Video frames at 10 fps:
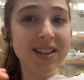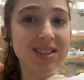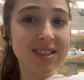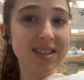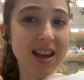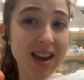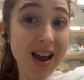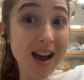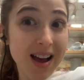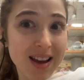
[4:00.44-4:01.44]
get to
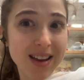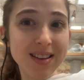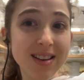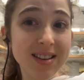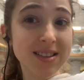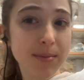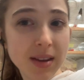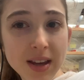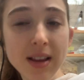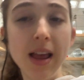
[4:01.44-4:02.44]
say I did
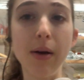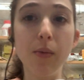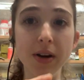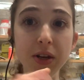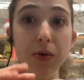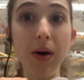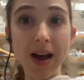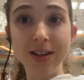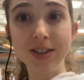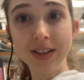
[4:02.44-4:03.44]
something, like when you
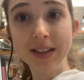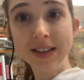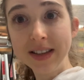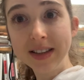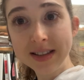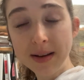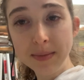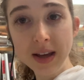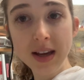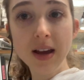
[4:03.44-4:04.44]
actually did the
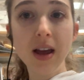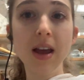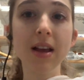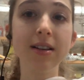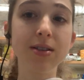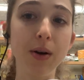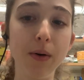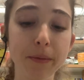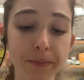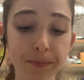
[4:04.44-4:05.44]
something.
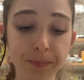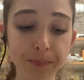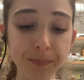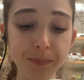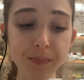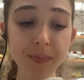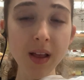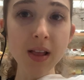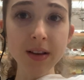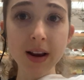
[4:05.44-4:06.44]
So
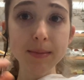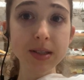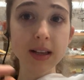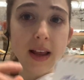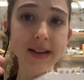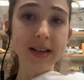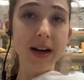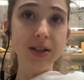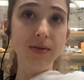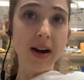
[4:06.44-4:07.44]
all the times in like
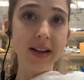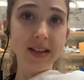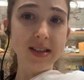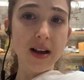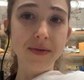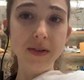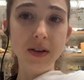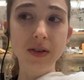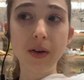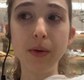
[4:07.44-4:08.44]
science writing and stuff.
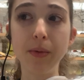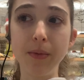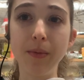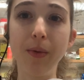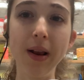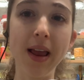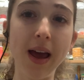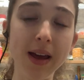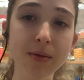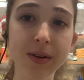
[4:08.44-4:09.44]
So when
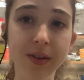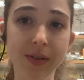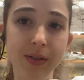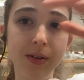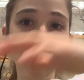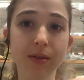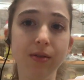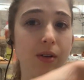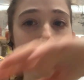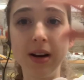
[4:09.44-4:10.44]
I was
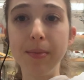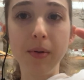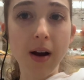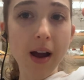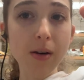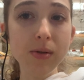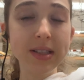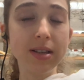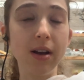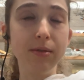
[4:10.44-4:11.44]
growing up, I
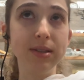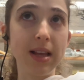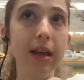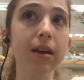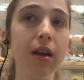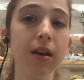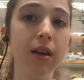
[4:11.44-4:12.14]
always thought it was like